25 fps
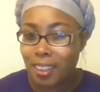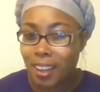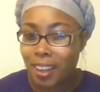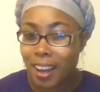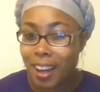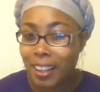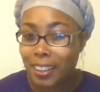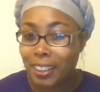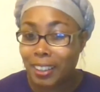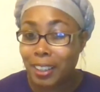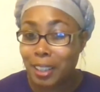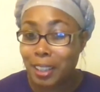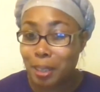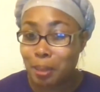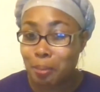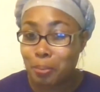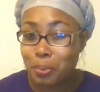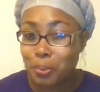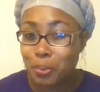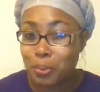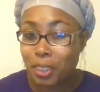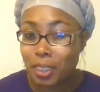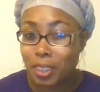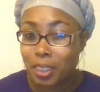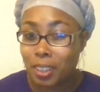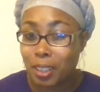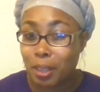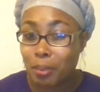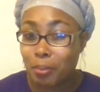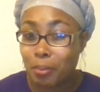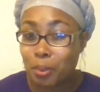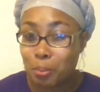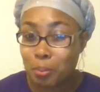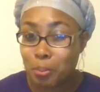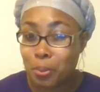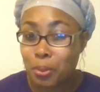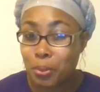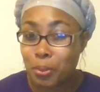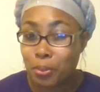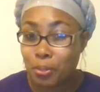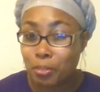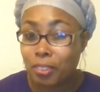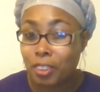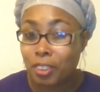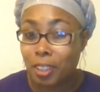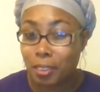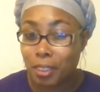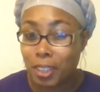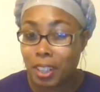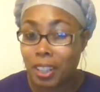I can help you get that removed.
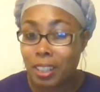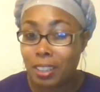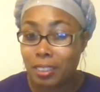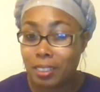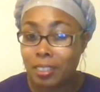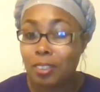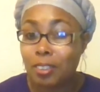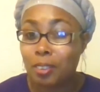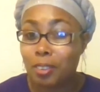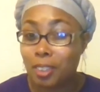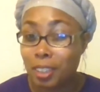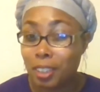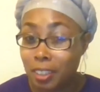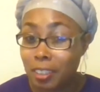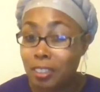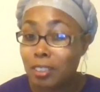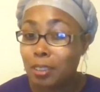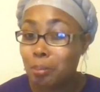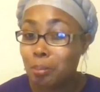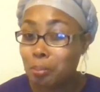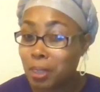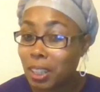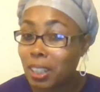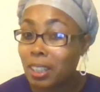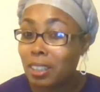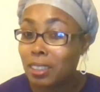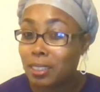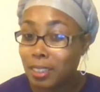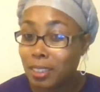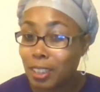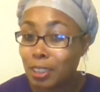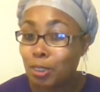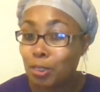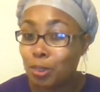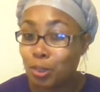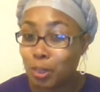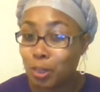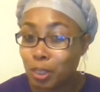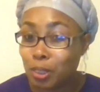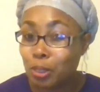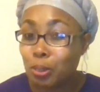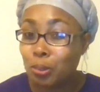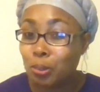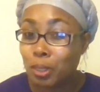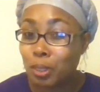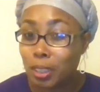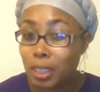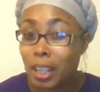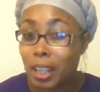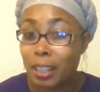All right, so there are some things that you can
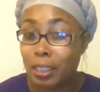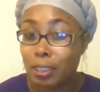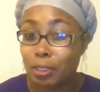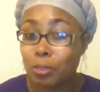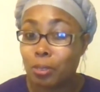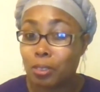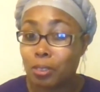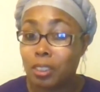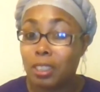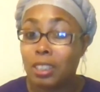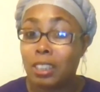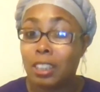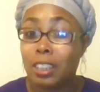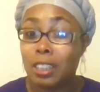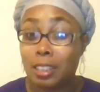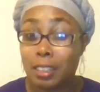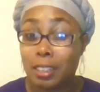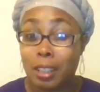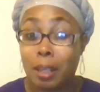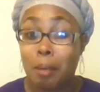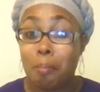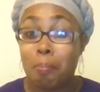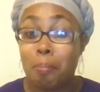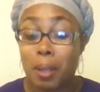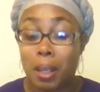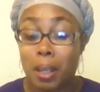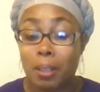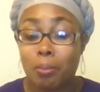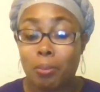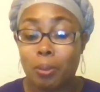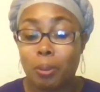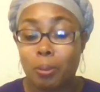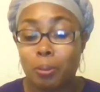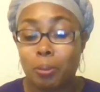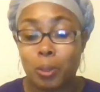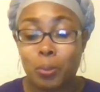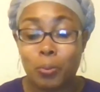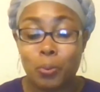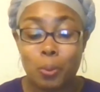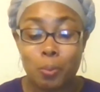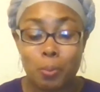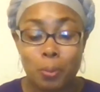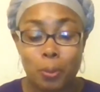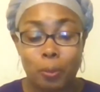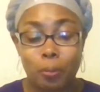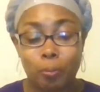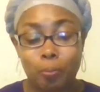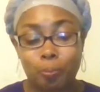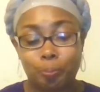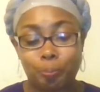do to actually get that bankruptcy
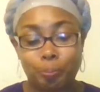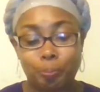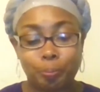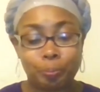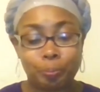removed.